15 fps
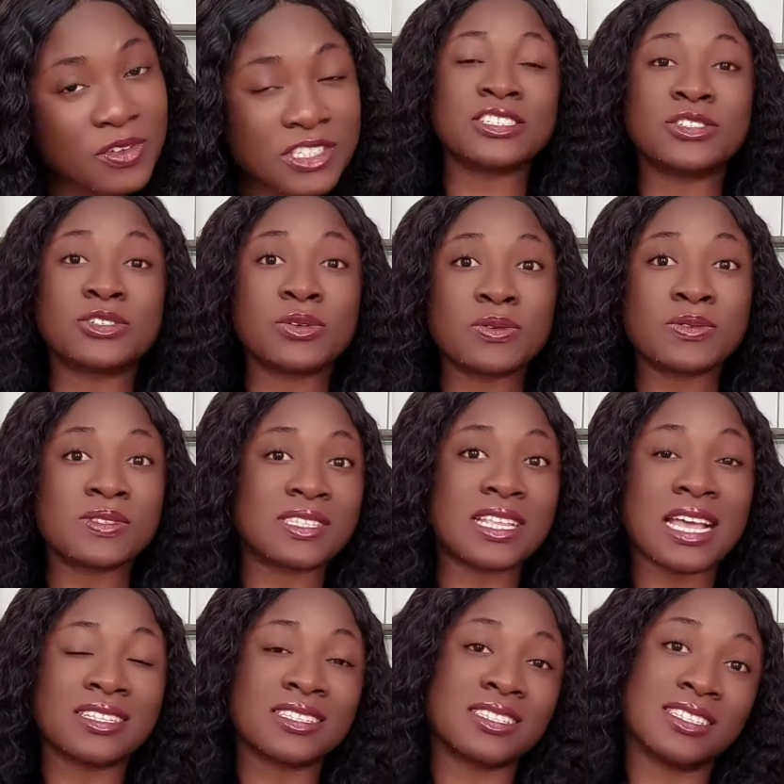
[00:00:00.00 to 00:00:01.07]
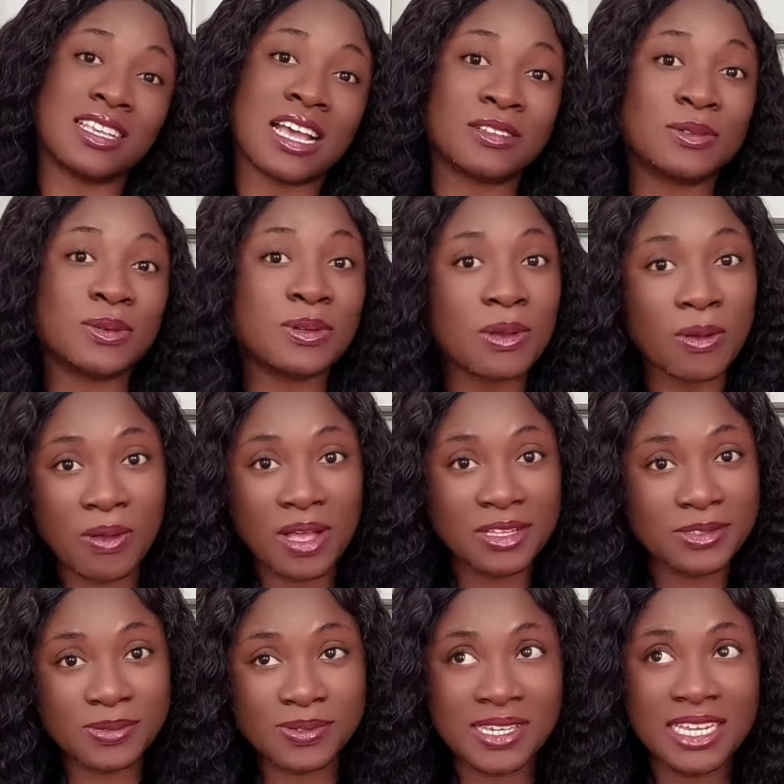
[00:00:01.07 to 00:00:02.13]
it shows that they are no longer
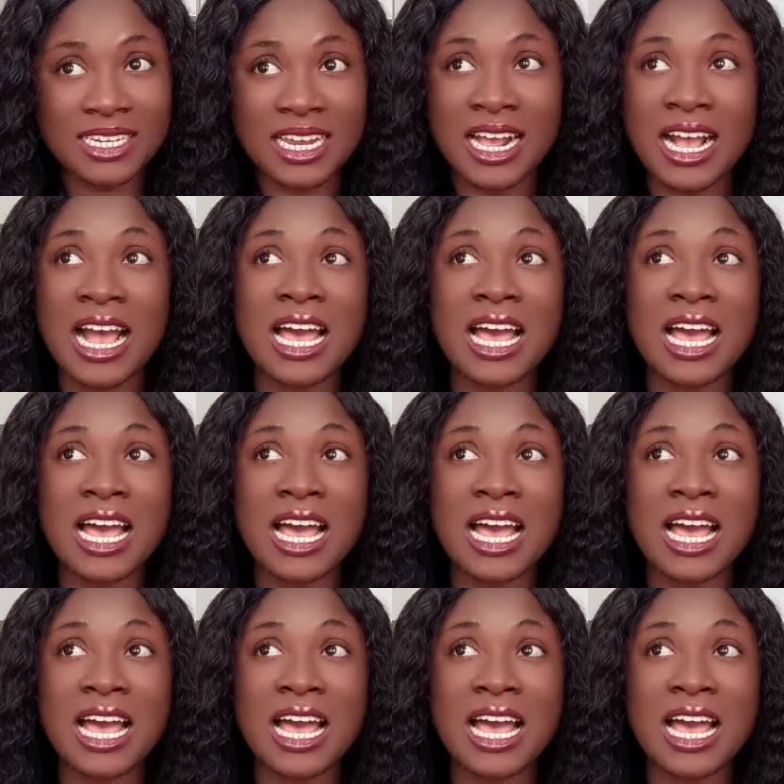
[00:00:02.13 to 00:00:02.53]
together.